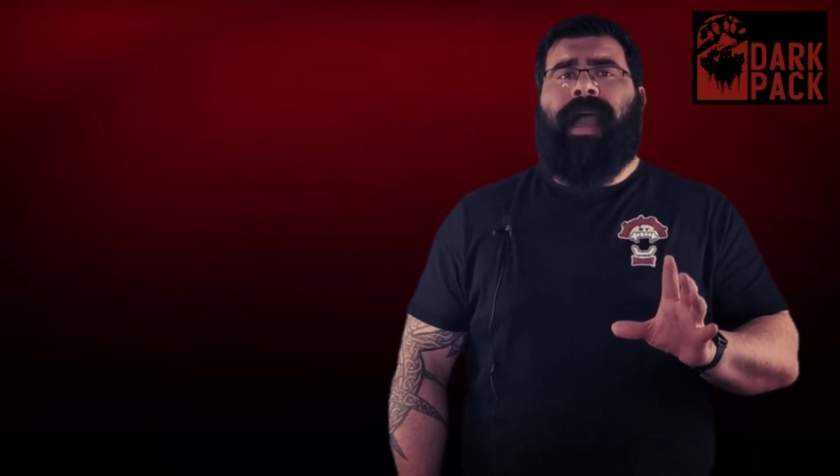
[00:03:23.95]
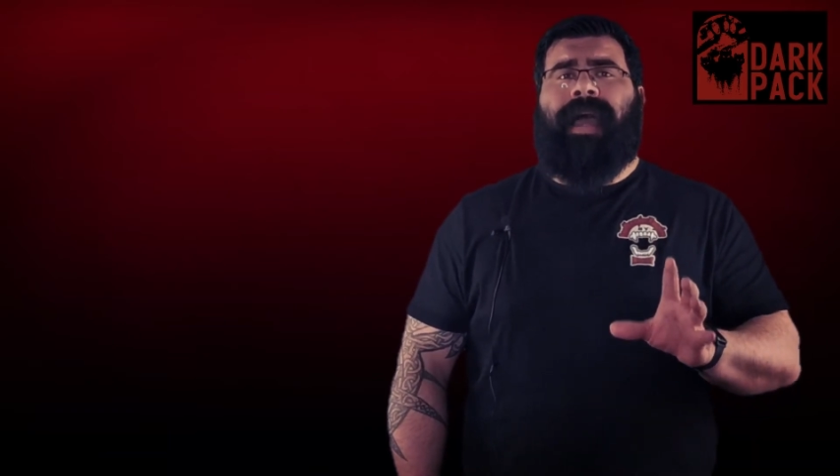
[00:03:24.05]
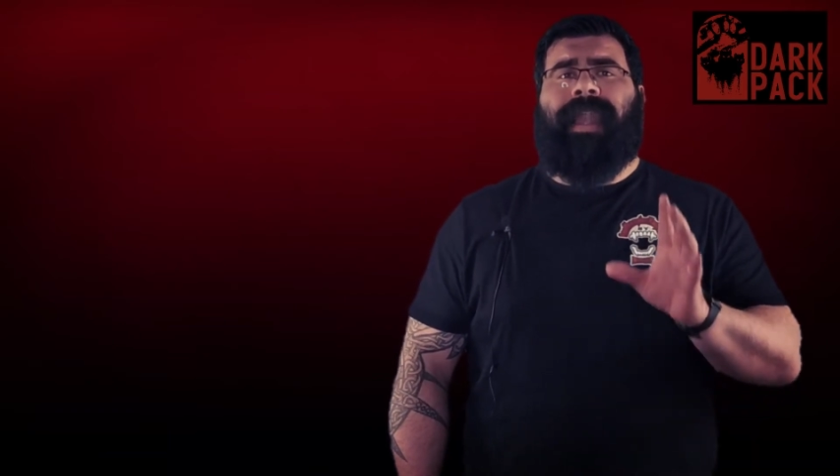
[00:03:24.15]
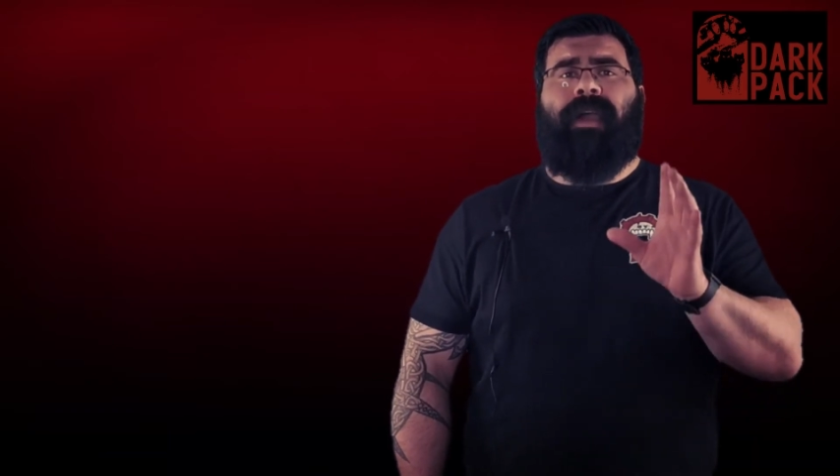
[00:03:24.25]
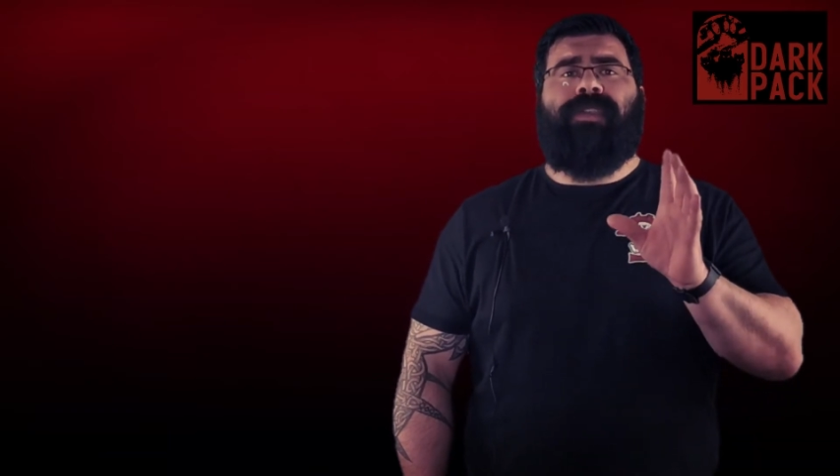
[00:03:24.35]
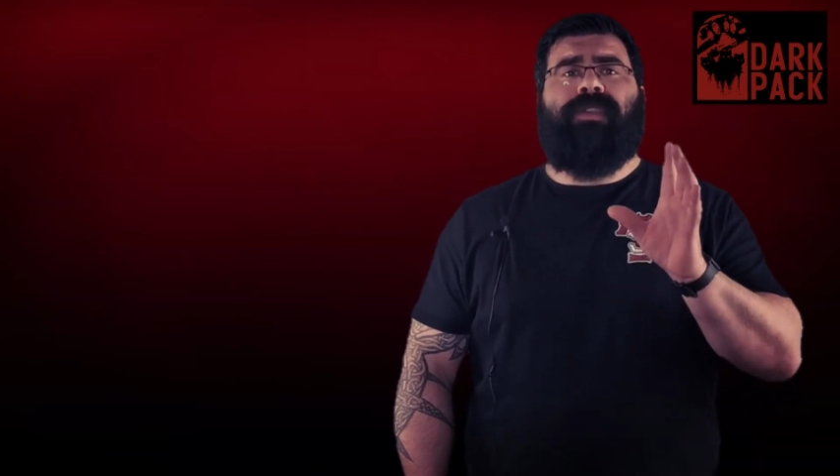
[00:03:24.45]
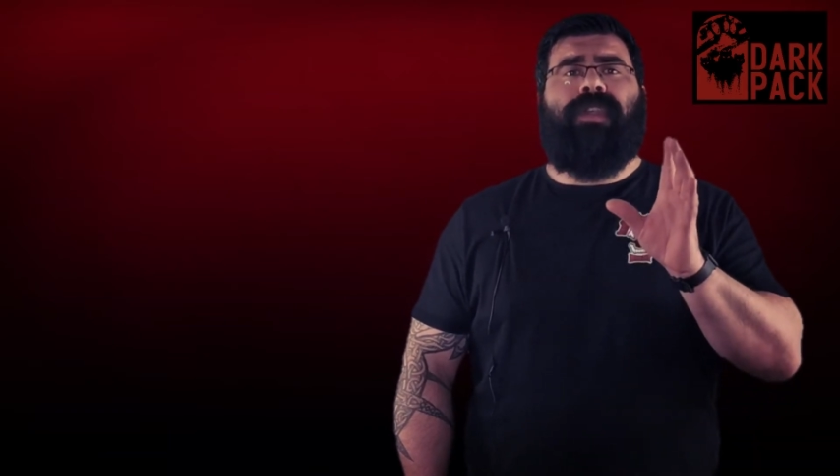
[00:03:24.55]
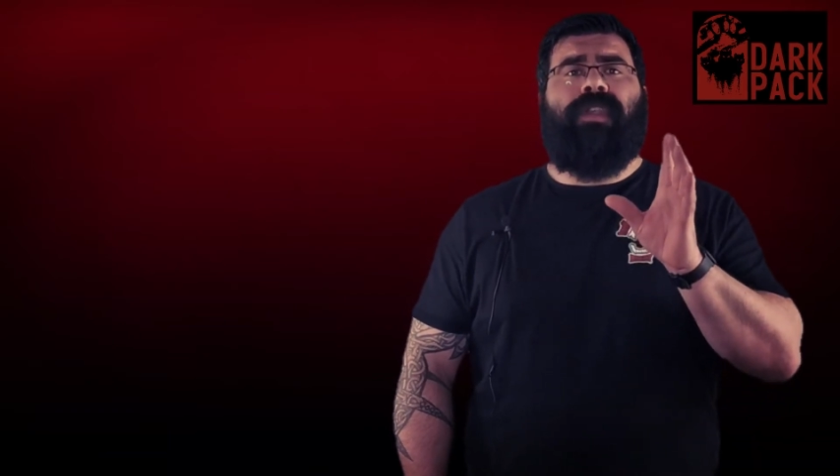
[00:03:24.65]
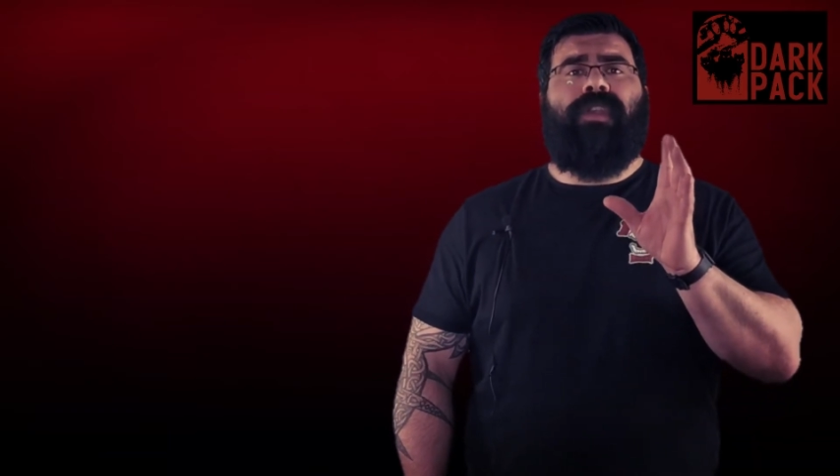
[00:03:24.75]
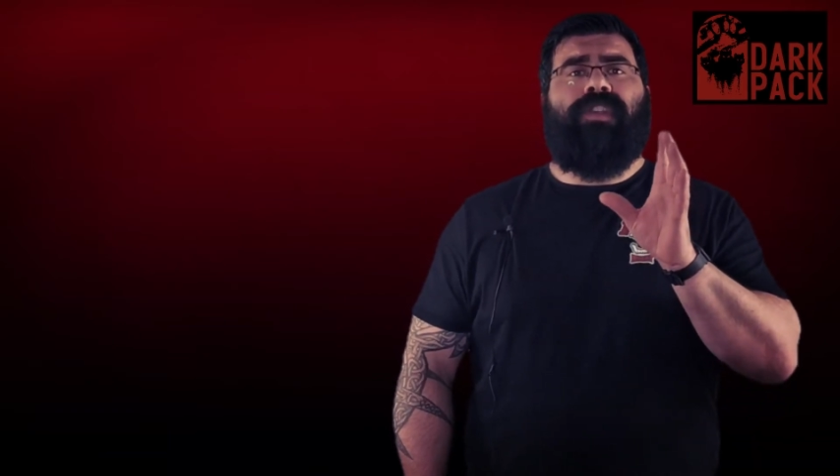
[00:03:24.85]
allows you
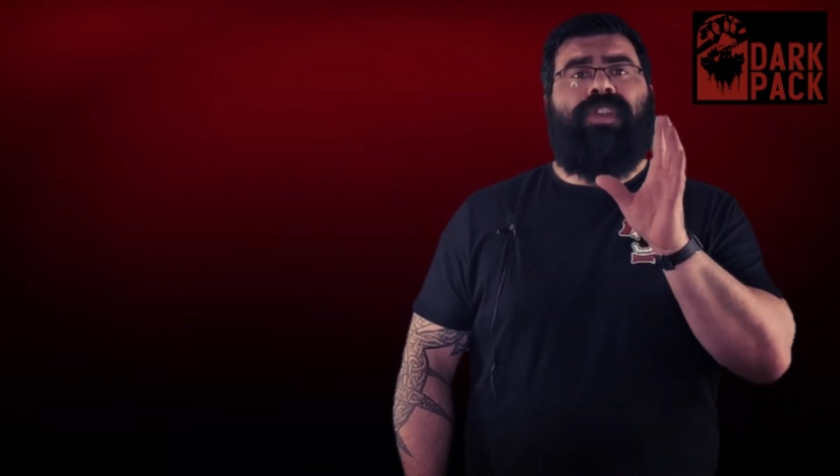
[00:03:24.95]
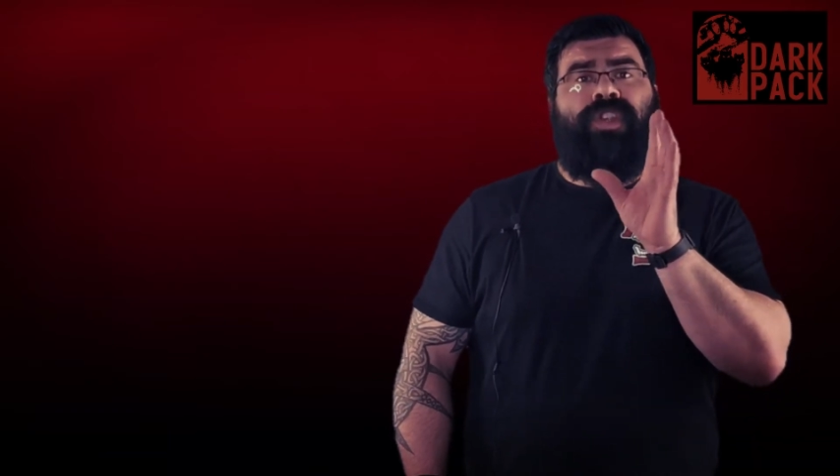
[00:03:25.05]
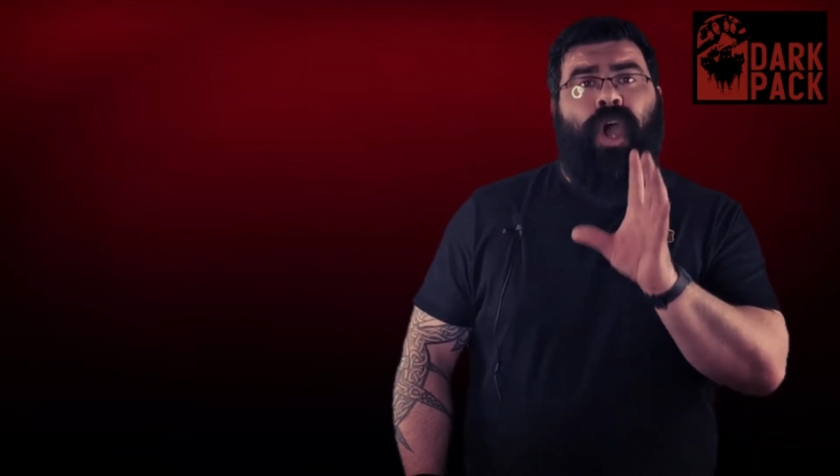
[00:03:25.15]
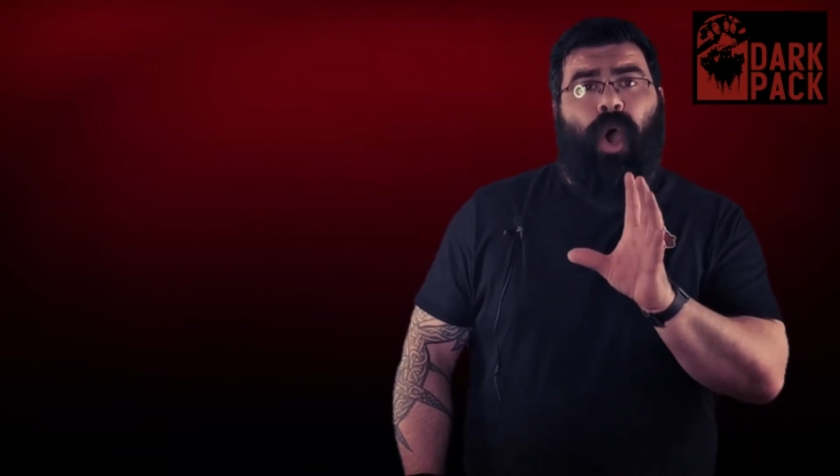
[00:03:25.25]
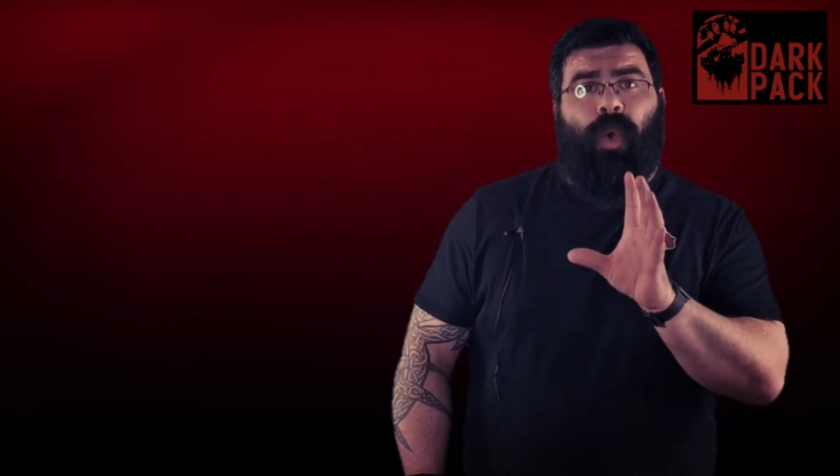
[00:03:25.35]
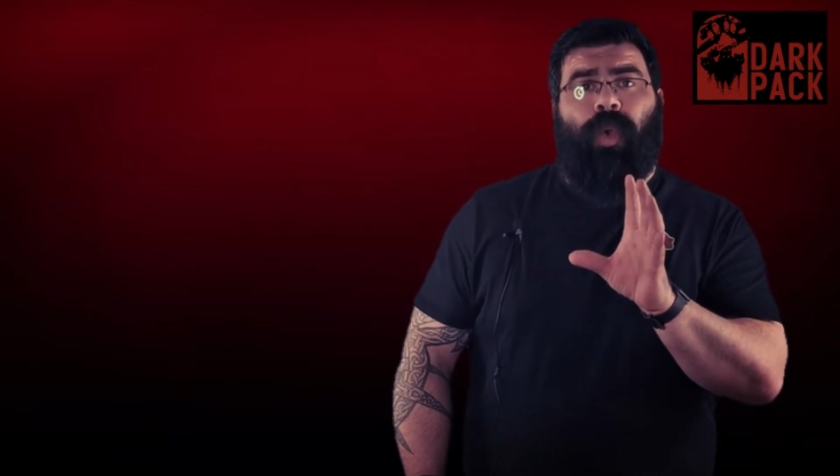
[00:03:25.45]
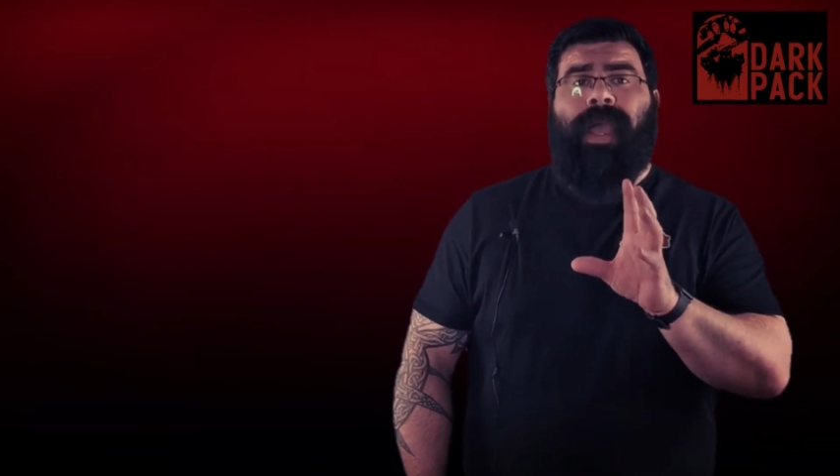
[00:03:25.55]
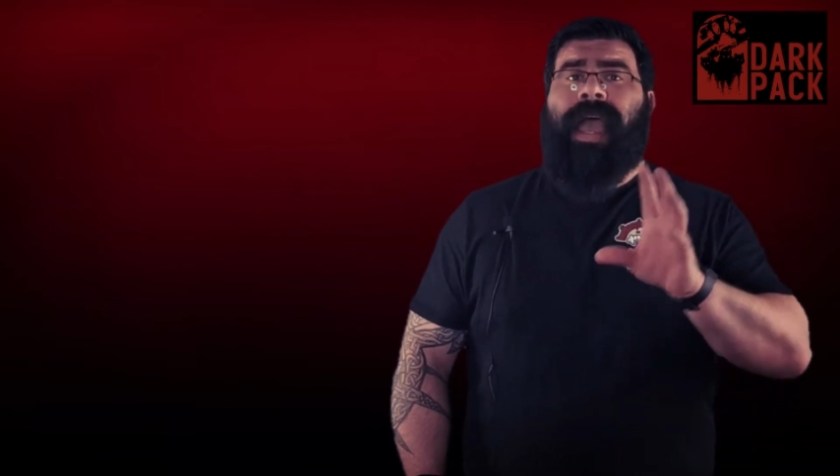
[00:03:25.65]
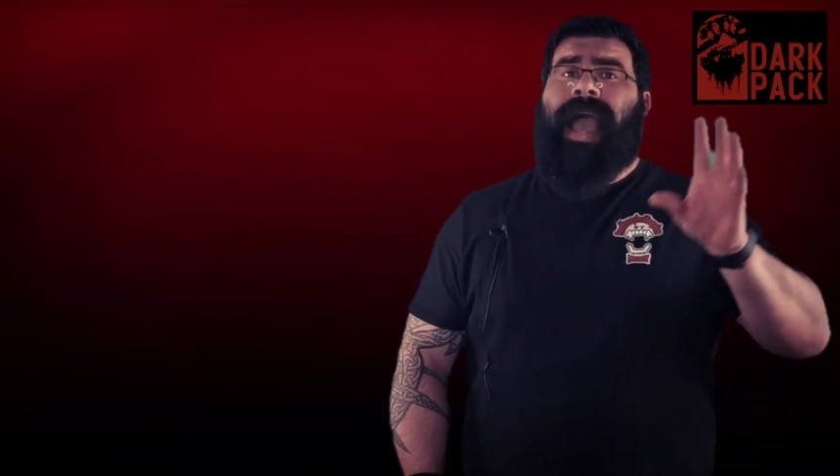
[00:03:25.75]
to know